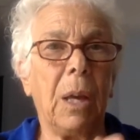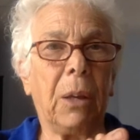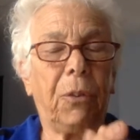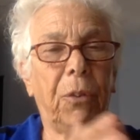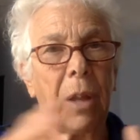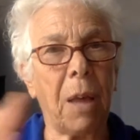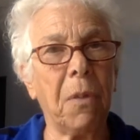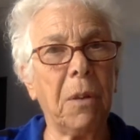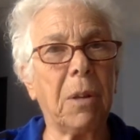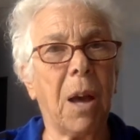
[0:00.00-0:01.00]

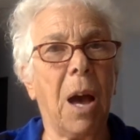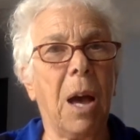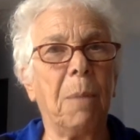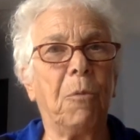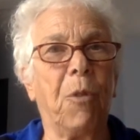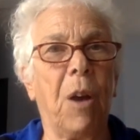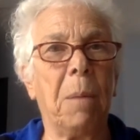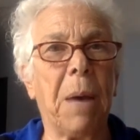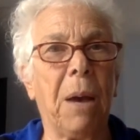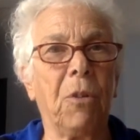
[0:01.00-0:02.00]
extend the time
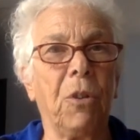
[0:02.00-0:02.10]
frame out.